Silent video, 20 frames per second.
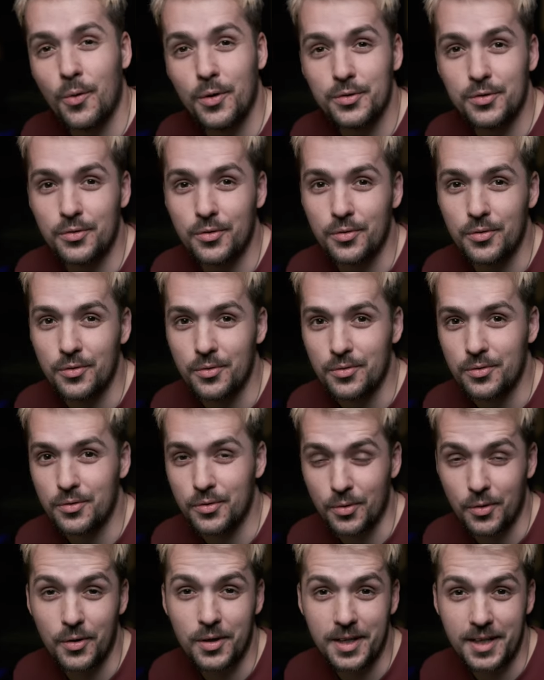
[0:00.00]
want to,
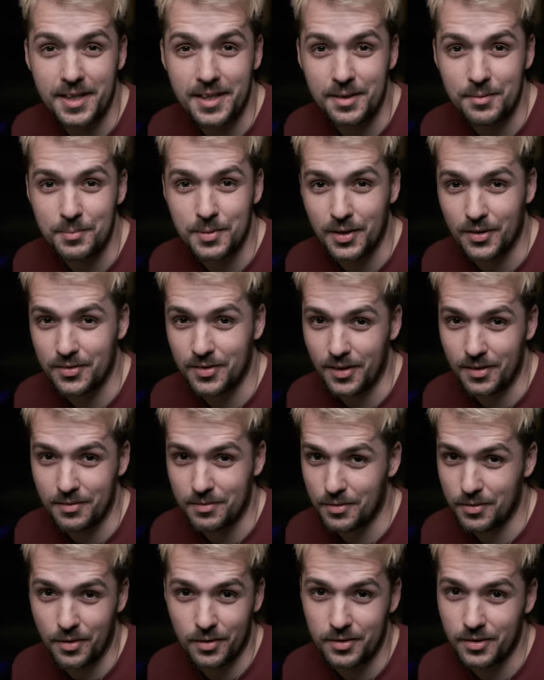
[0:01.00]
to look at it because I
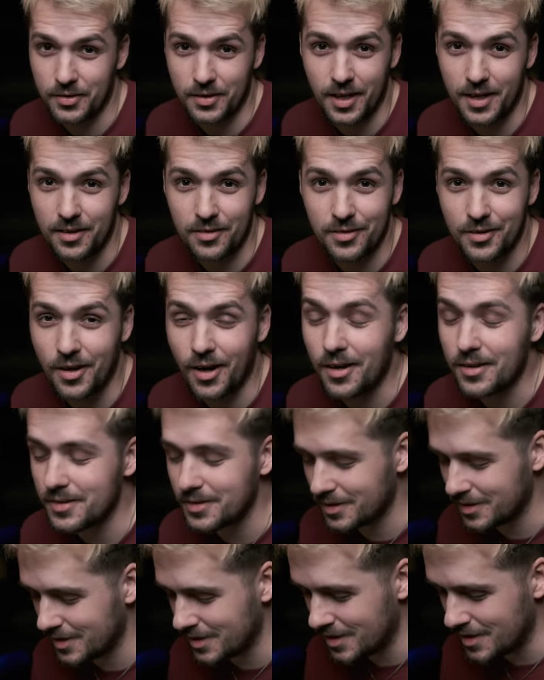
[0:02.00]
thought, okay, it's gone.
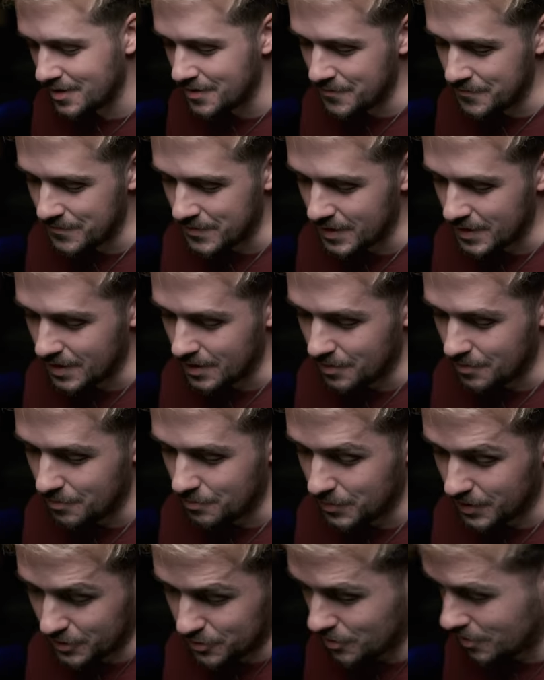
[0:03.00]

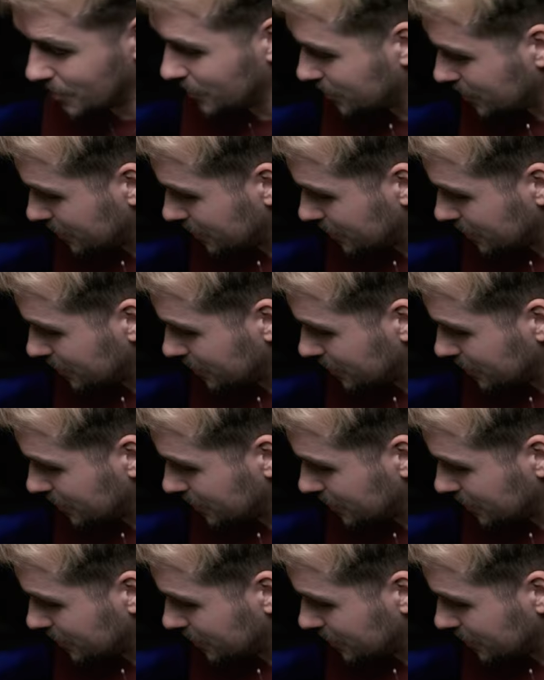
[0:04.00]
But the truth is